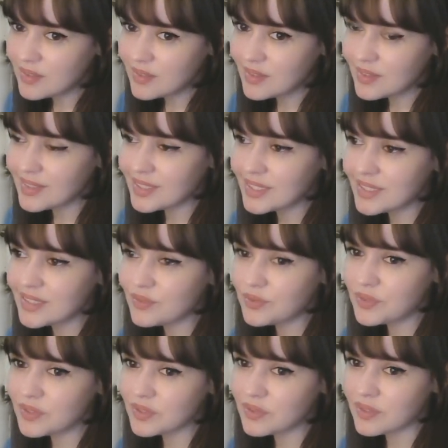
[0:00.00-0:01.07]
This is a
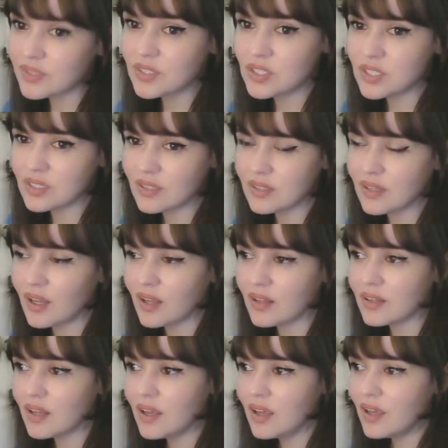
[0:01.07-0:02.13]
different question, and
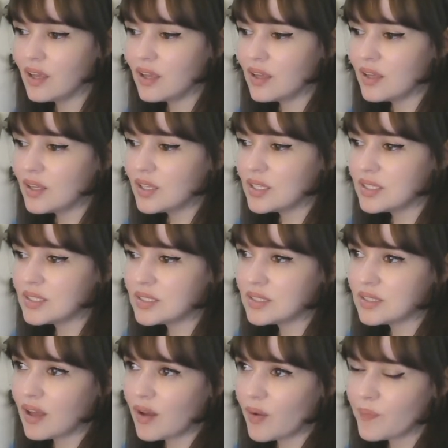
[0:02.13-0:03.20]
it's
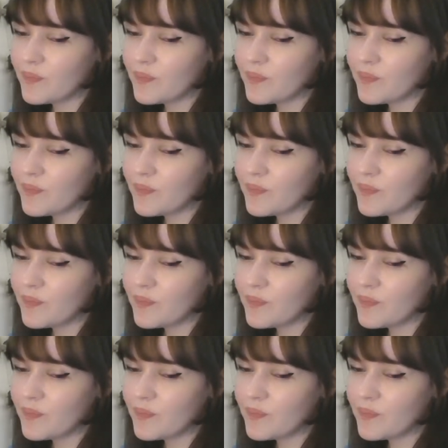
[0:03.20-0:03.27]
not